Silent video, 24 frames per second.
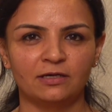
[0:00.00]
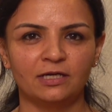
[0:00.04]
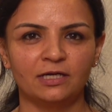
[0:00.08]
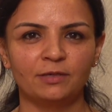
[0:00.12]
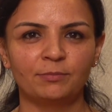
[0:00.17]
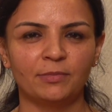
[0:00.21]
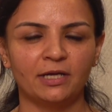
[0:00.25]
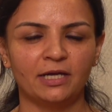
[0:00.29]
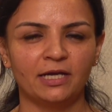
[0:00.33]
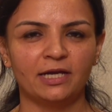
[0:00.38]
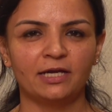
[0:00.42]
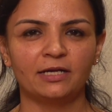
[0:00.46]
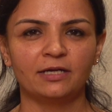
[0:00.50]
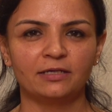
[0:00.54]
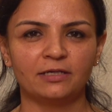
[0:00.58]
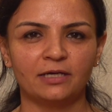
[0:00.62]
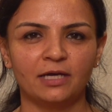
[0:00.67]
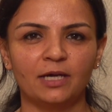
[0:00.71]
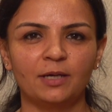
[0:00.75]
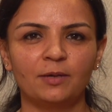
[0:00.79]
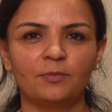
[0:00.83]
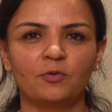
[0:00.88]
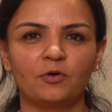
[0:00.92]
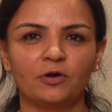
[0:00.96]
in my
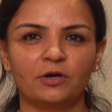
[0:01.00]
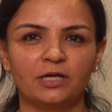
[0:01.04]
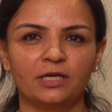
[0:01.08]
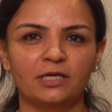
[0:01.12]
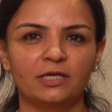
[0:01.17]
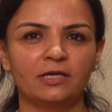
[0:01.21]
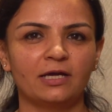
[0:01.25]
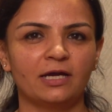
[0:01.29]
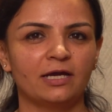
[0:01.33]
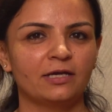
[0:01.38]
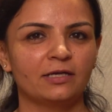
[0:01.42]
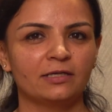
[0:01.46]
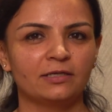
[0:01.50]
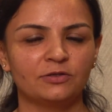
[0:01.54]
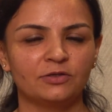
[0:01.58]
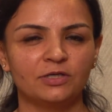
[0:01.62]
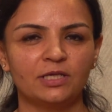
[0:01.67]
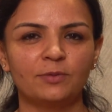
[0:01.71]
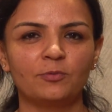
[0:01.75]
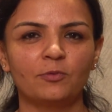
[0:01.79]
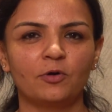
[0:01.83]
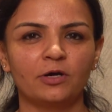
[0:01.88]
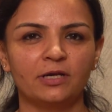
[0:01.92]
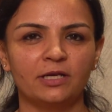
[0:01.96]
entire body, and
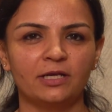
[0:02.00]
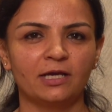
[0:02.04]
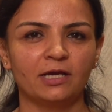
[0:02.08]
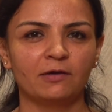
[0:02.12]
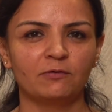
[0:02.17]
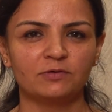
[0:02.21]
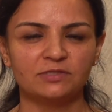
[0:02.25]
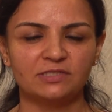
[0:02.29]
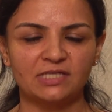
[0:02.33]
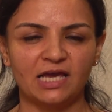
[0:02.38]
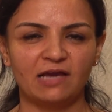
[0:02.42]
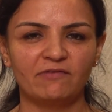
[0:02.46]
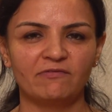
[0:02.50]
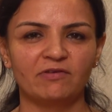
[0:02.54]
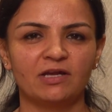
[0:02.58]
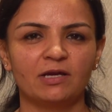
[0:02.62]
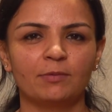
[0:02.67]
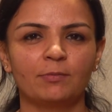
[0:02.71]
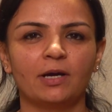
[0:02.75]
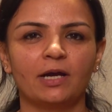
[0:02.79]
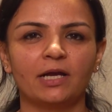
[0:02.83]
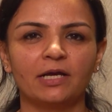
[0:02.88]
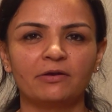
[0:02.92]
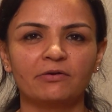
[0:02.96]
today morning I was having
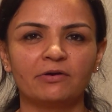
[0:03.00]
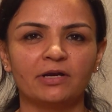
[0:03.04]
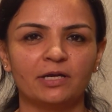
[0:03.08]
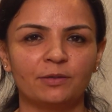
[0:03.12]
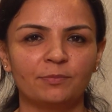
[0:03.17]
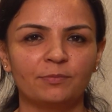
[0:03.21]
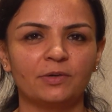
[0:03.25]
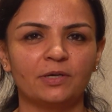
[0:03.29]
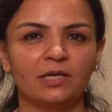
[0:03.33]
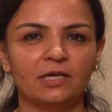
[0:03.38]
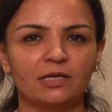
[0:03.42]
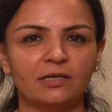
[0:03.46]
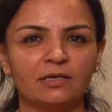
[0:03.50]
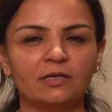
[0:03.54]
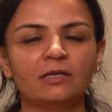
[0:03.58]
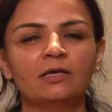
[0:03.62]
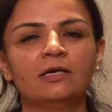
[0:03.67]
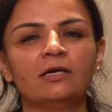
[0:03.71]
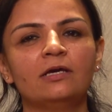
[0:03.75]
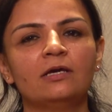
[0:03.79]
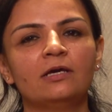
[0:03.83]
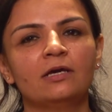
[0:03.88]
a migraine pain,